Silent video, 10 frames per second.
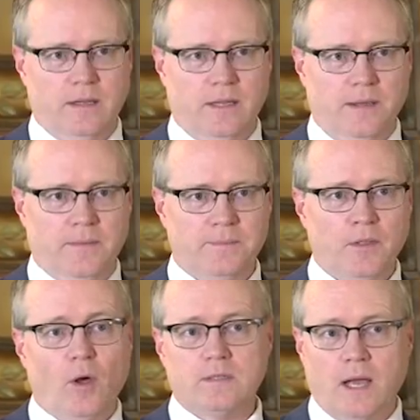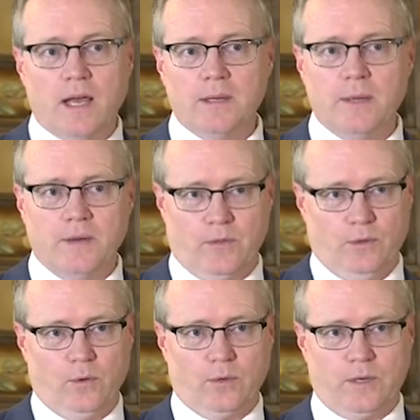the autonomy of the
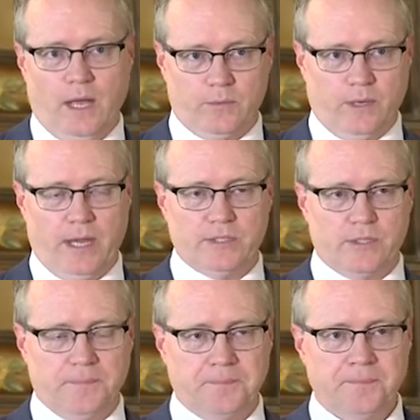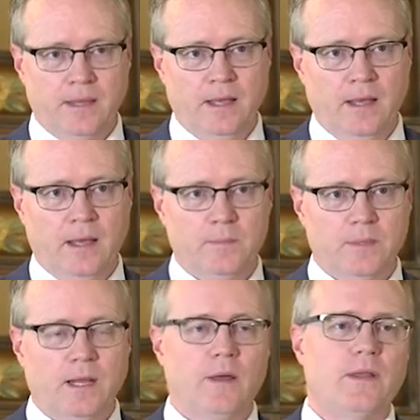local congregation.
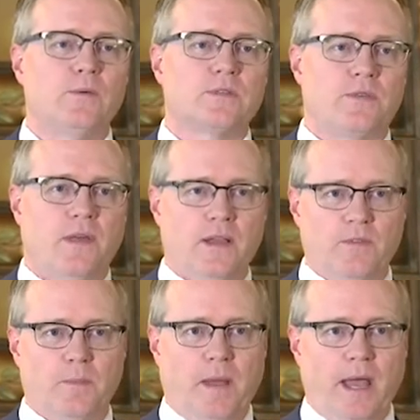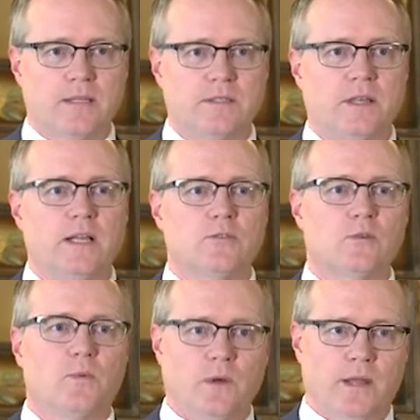But now that was a thing of the past. Things
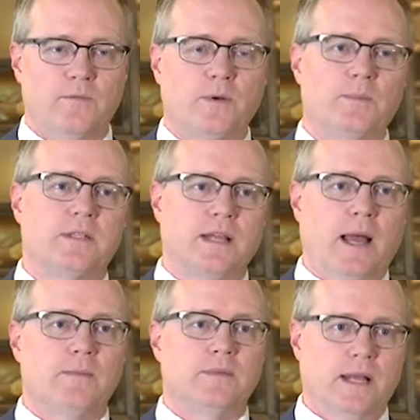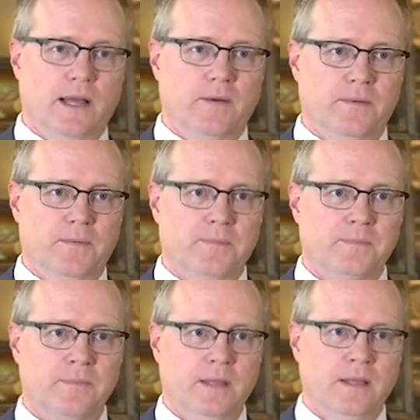were run from the top down.
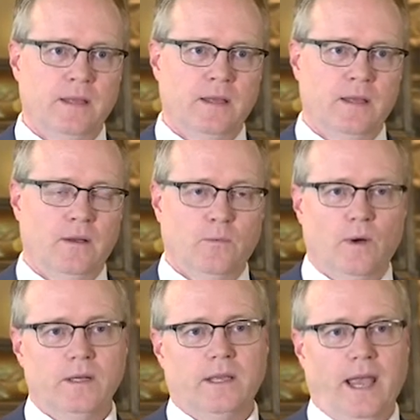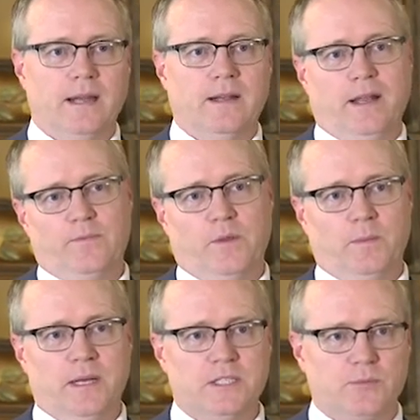One candidate for the
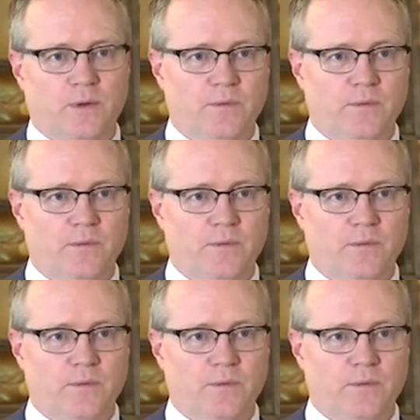ministry,